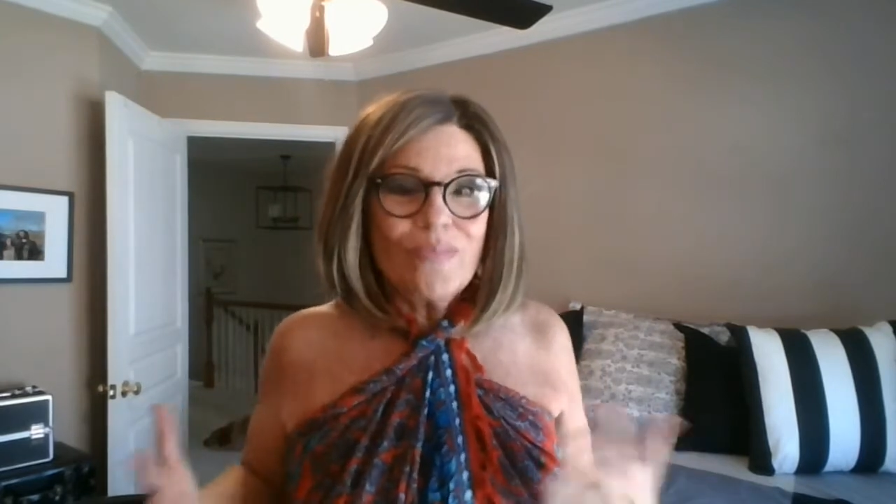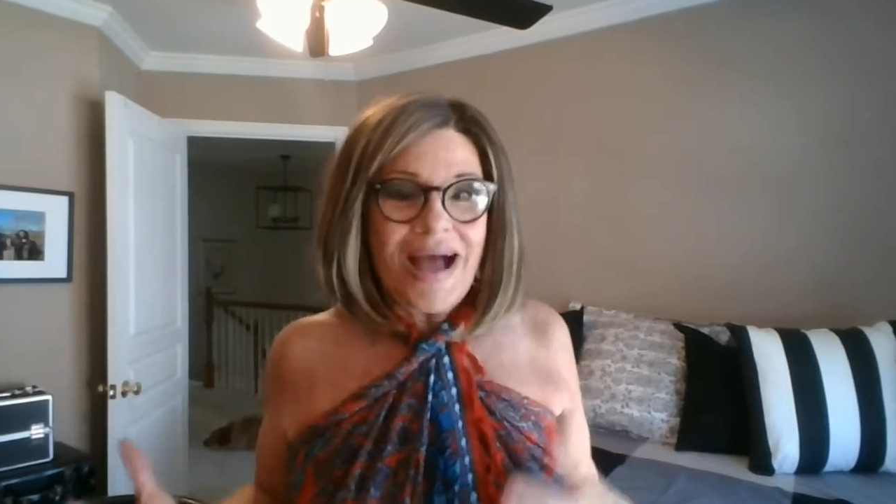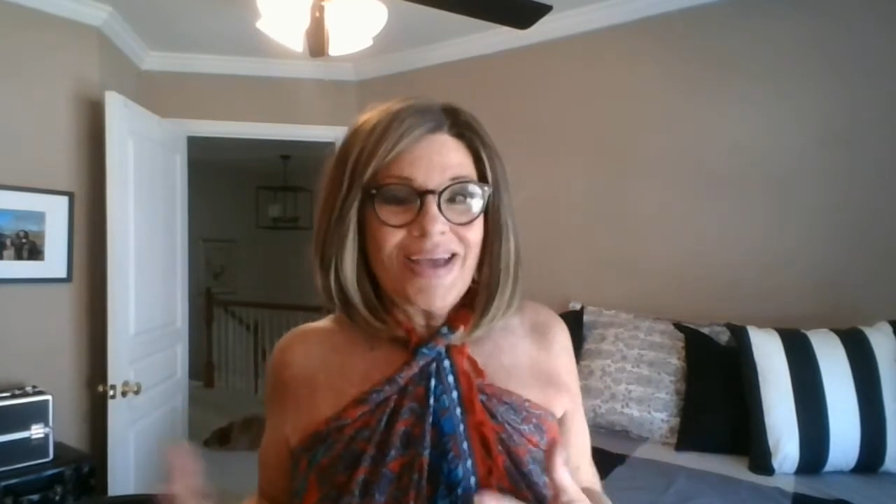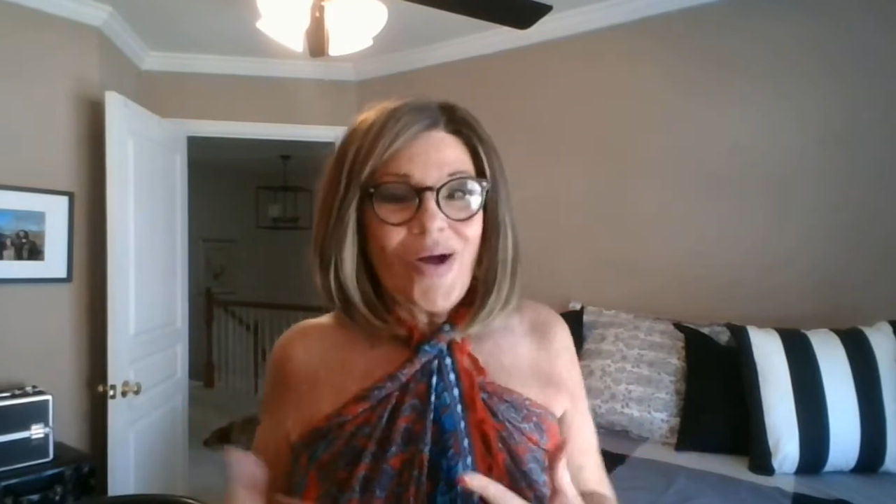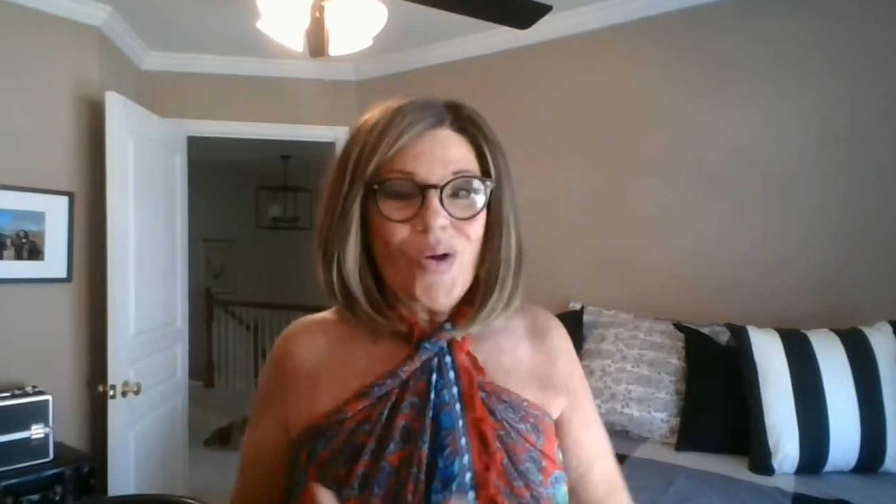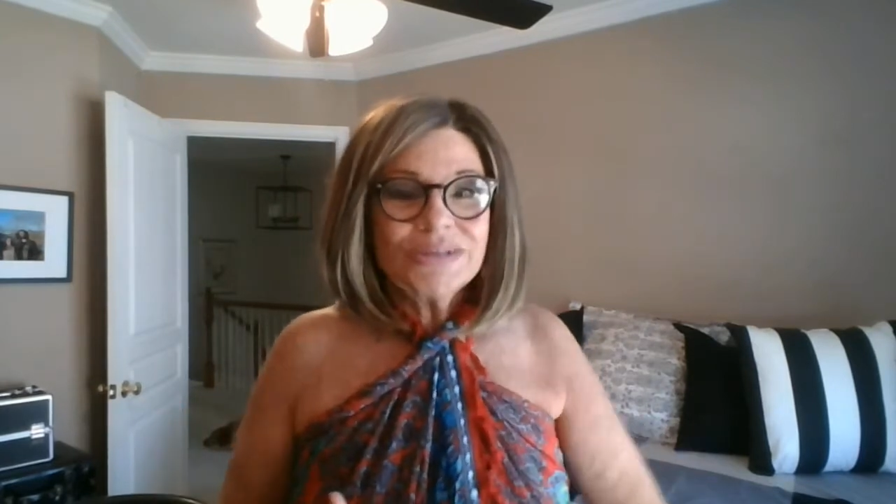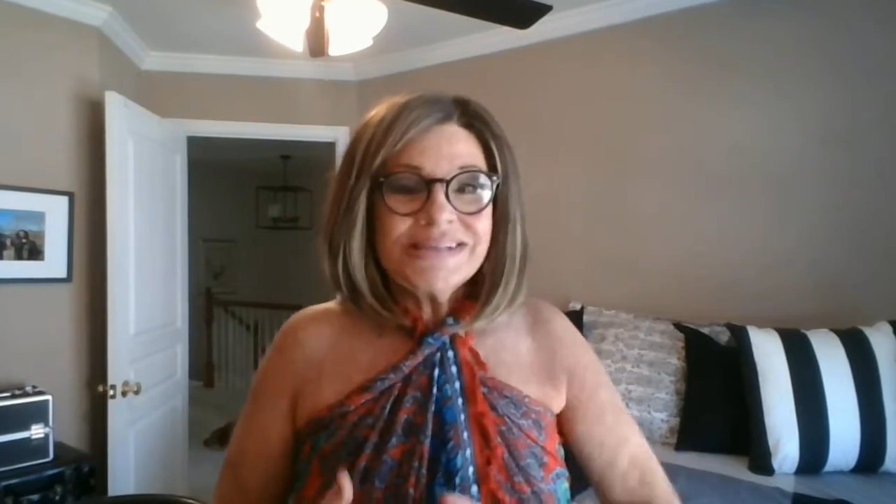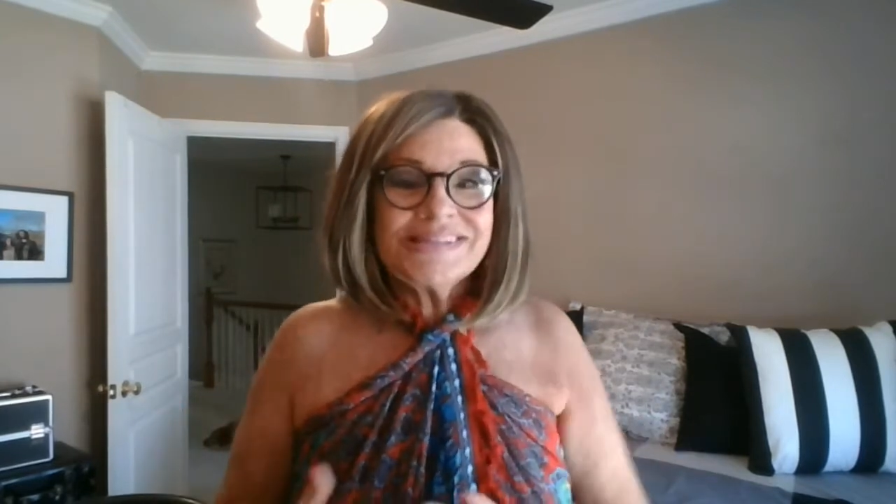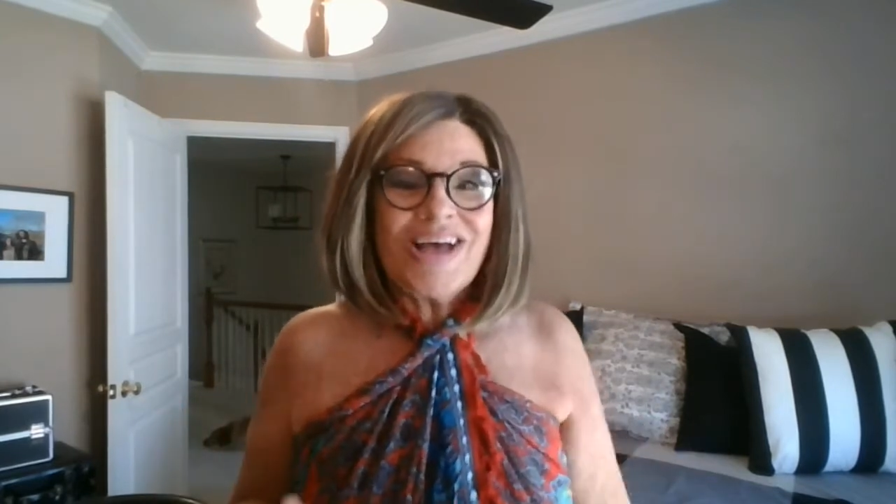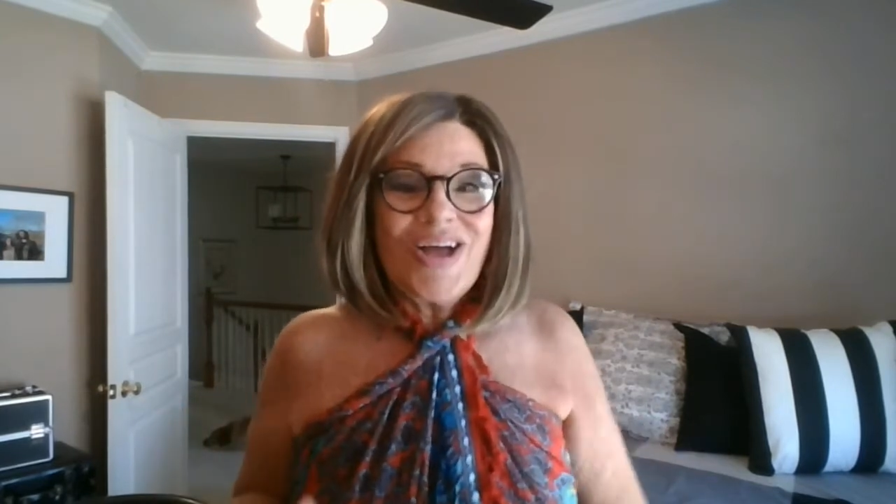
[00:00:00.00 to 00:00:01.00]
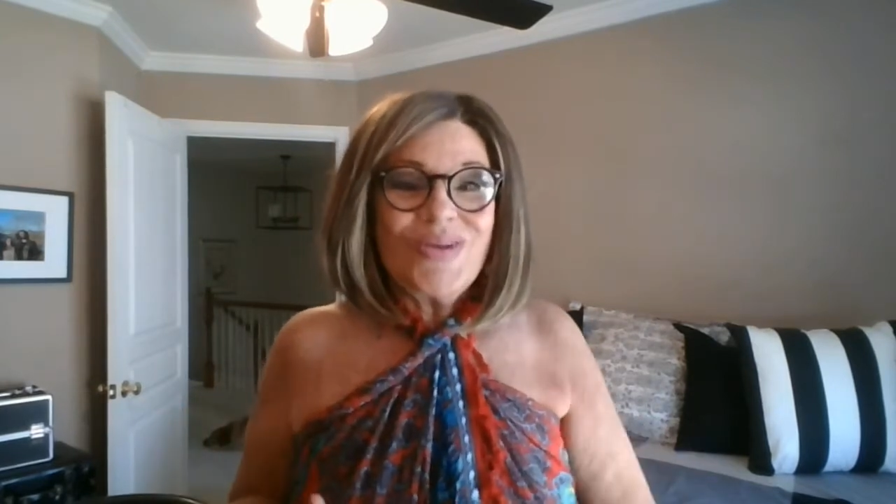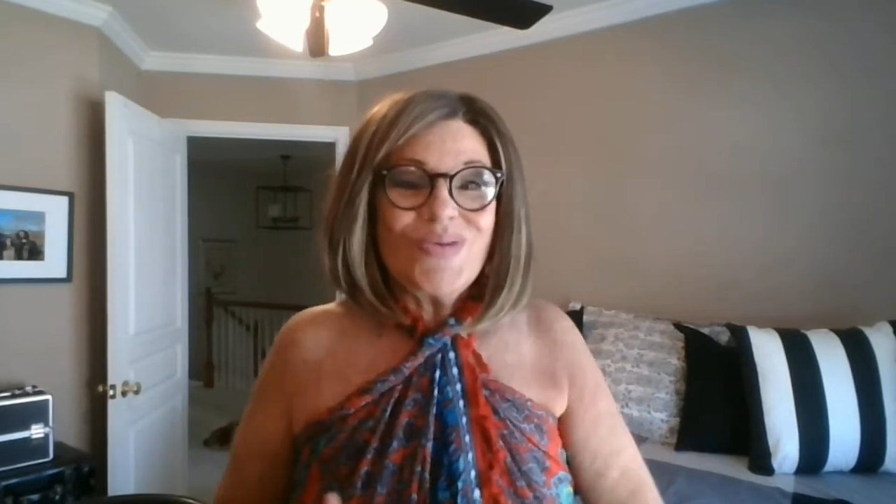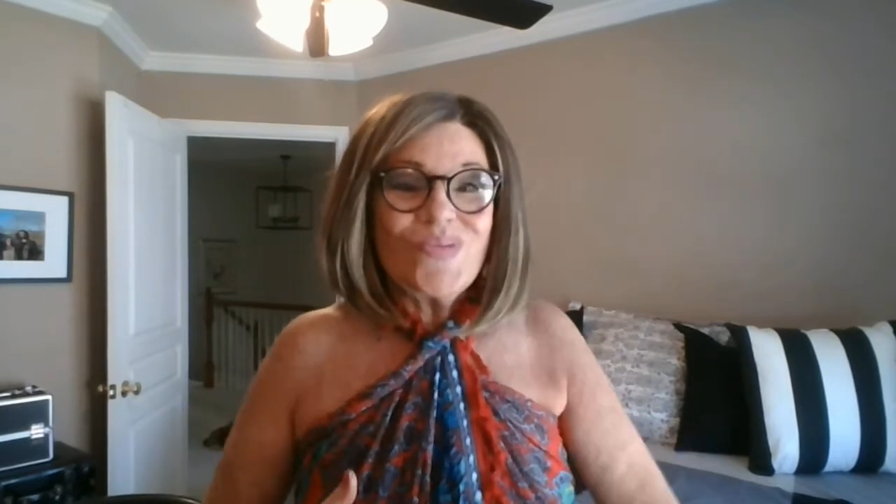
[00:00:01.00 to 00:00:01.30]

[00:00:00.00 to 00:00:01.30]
my oldest son